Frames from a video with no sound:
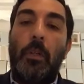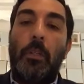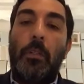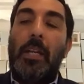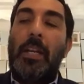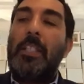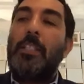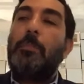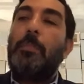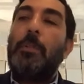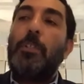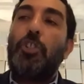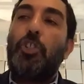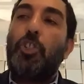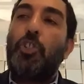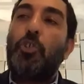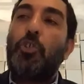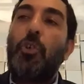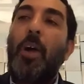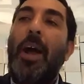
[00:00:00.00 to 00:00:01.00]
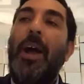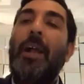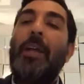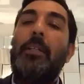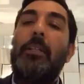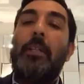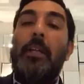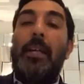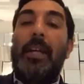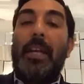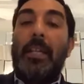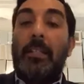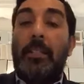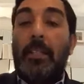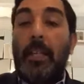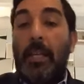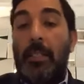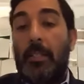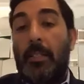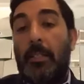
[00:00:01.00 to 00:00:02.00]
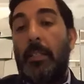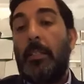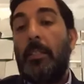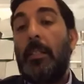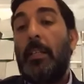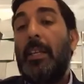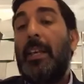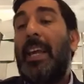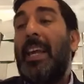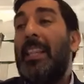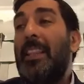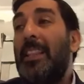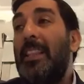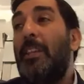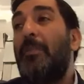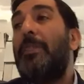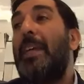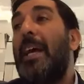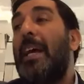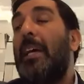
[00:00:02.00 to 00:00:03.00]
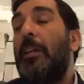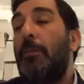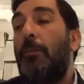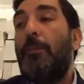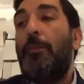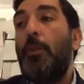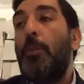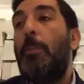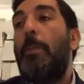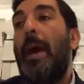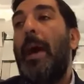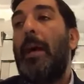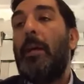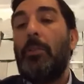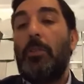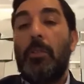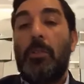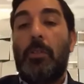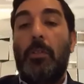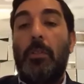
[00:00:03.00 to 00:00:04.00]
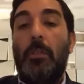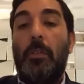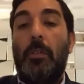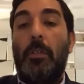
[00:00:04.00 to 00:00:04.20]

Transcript: that has been tried and tested and lived out a few battles